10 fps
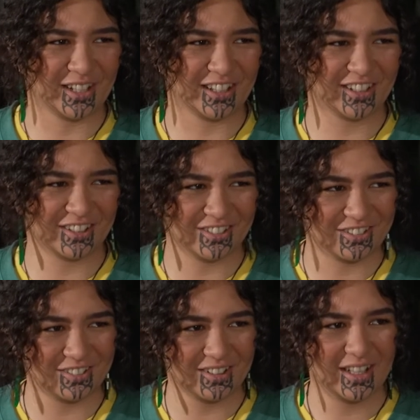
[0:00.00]

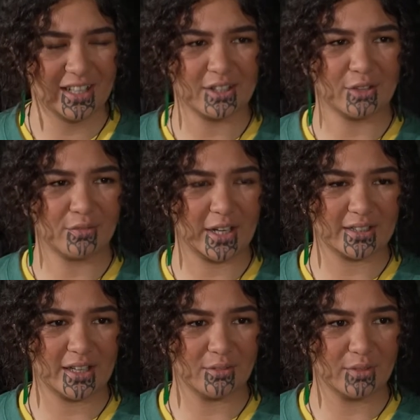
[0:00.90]
political, the
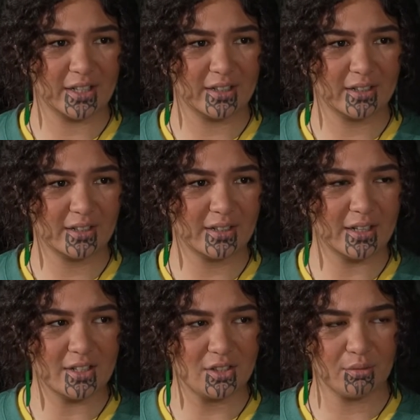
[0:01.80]
fact that we
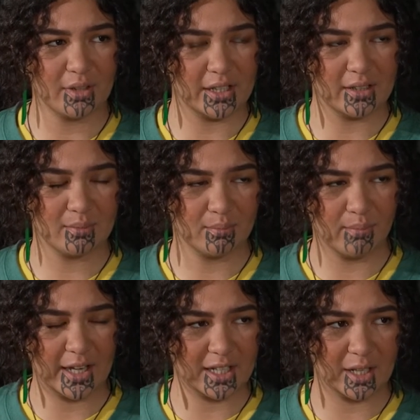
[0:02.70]
need to wear
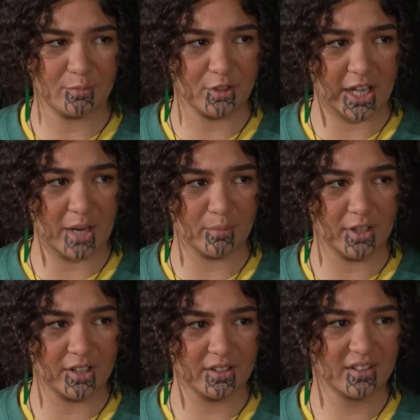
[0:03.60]
makeup for
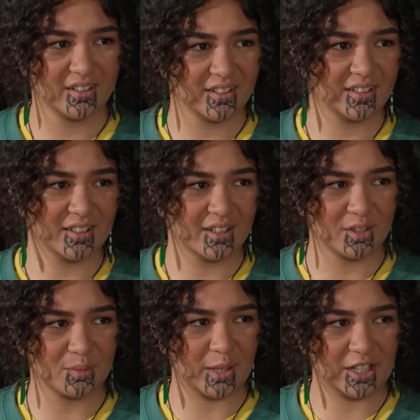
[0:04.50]
camera
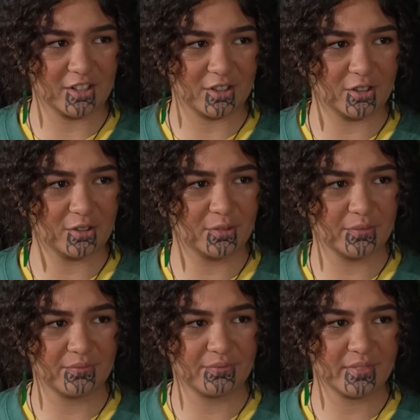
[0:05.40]
is political.
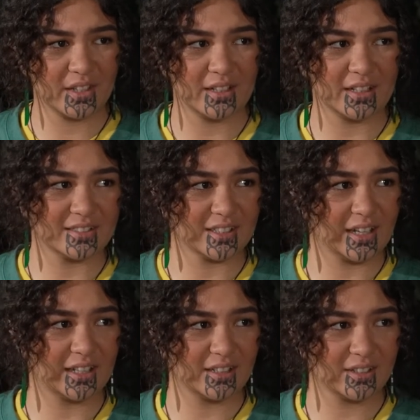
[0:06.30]
It's
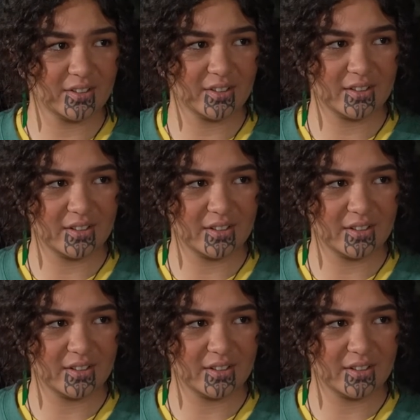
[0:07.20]
like okay.